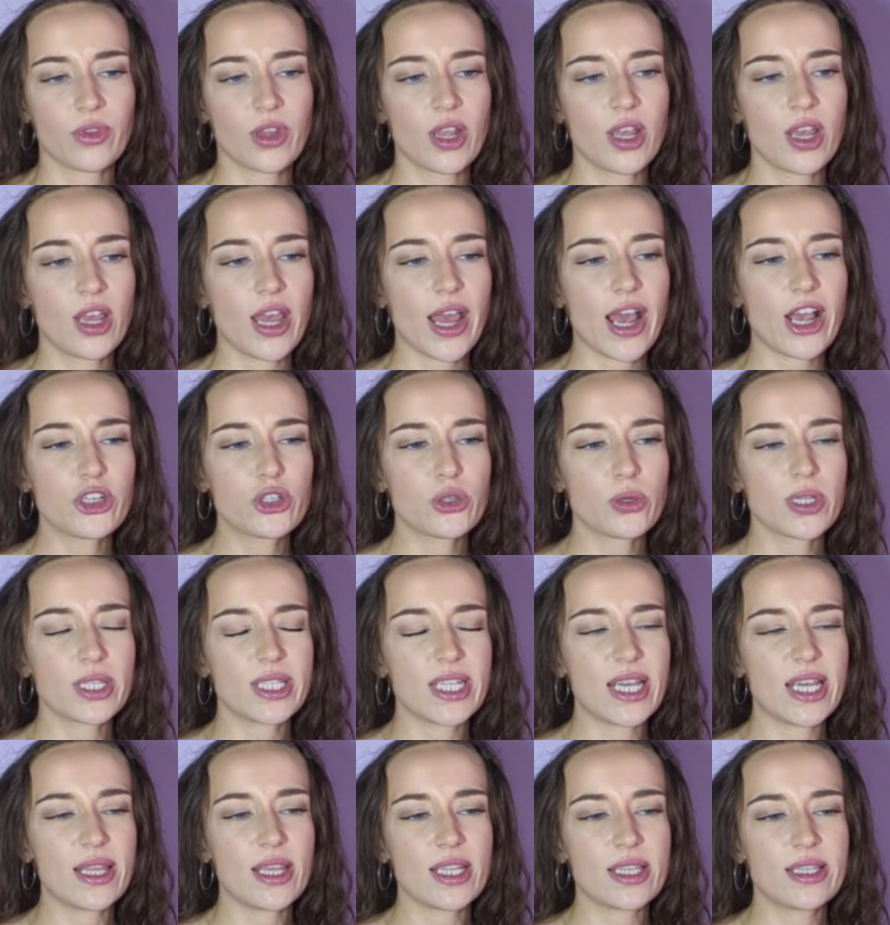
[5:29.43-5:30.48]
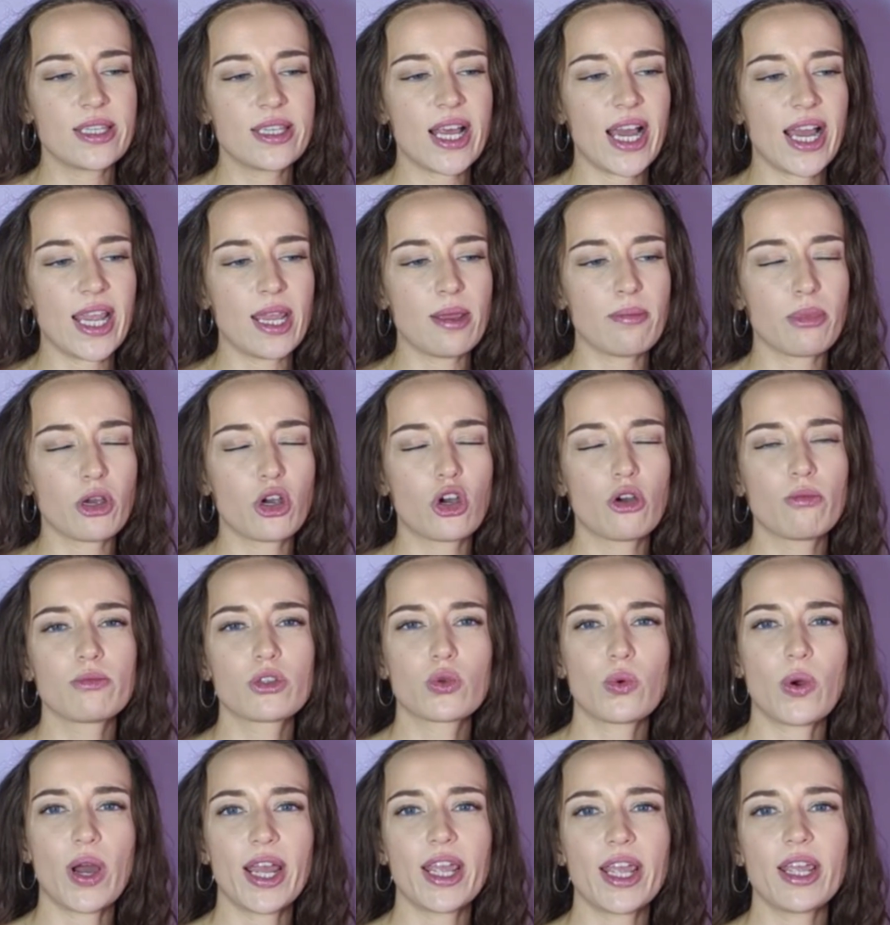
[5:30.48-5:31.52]
as you'll see, this knight becomes
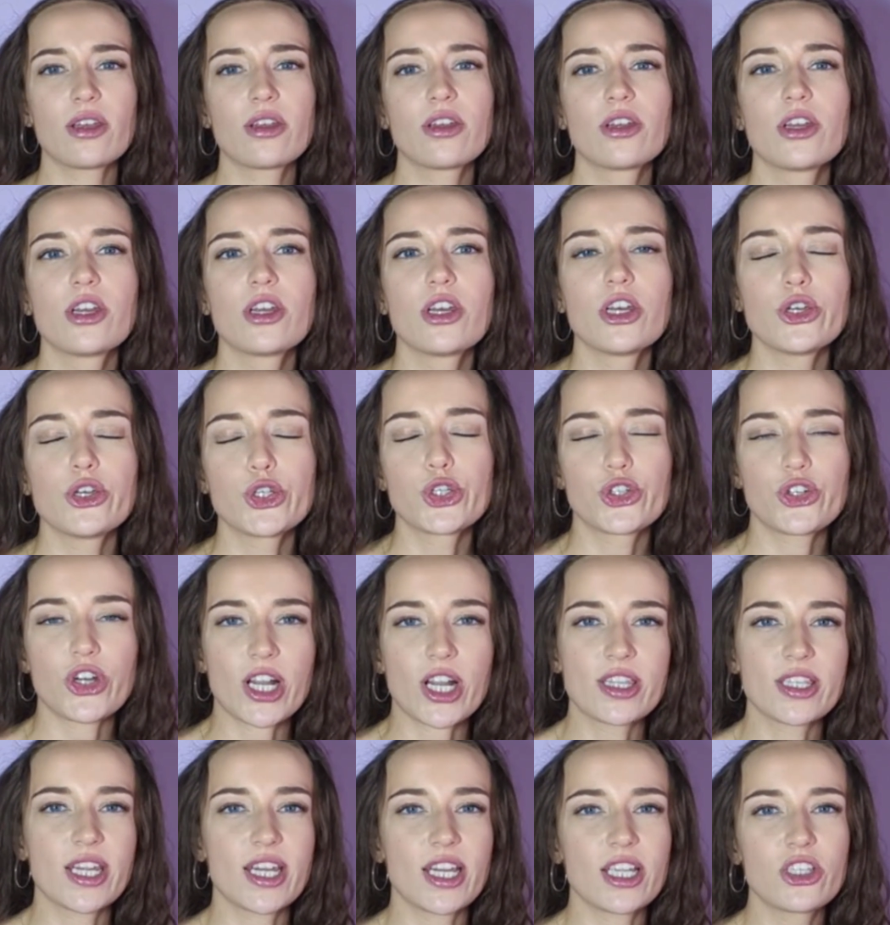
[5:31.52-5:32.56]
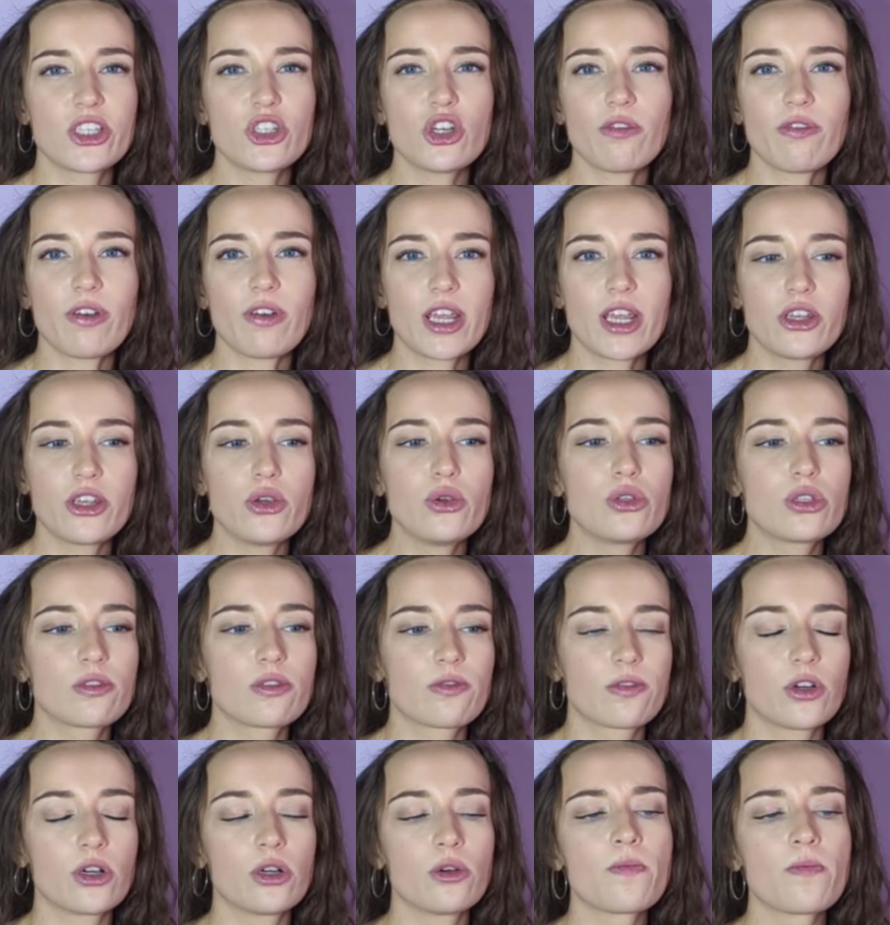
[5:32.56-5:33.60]
quite stranded. It's not very
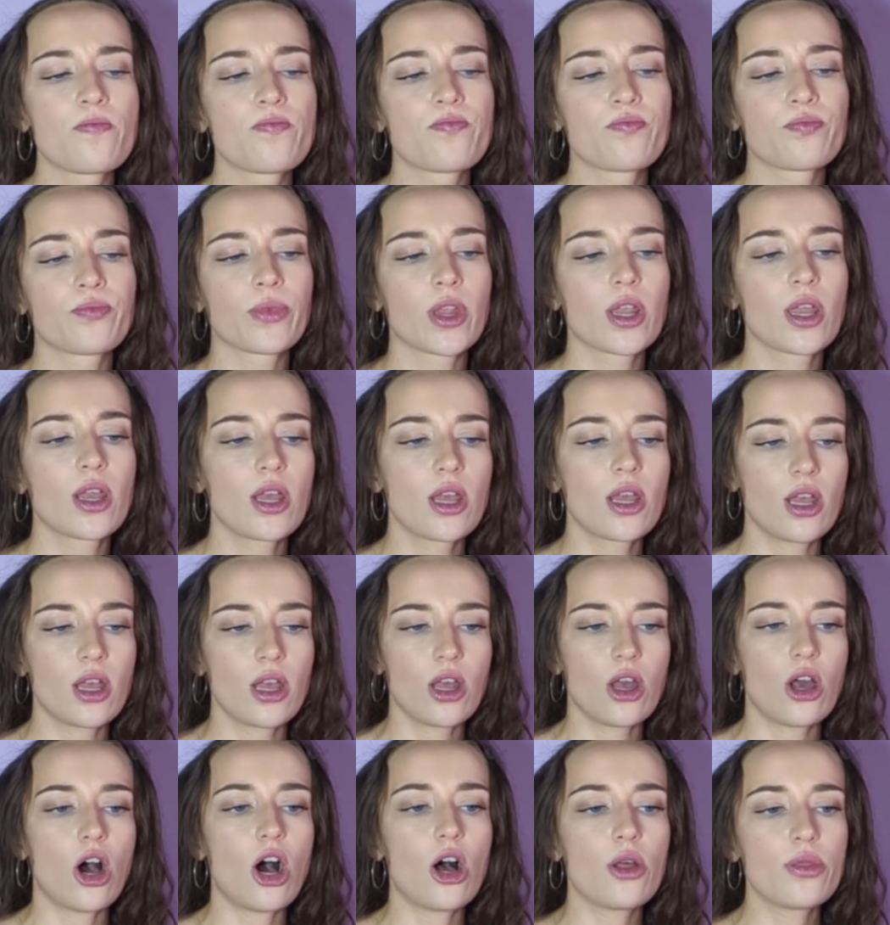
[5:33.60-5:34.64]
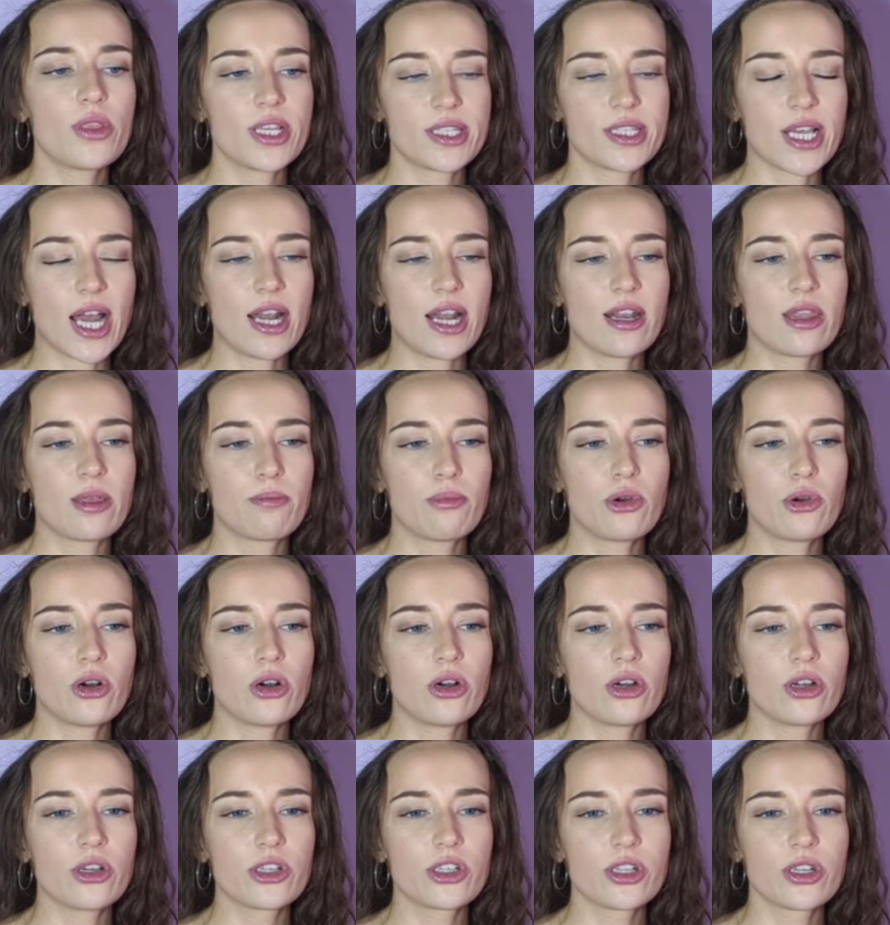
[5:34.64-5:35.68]
useful on this side of the
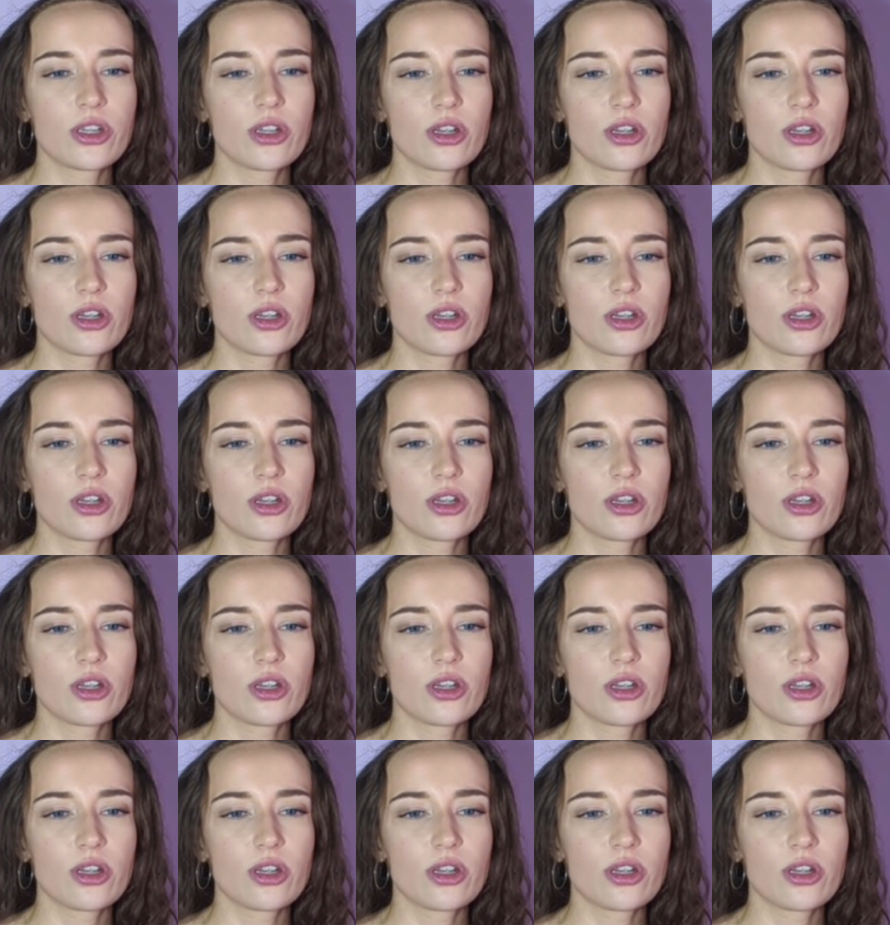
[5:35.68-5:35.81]
board.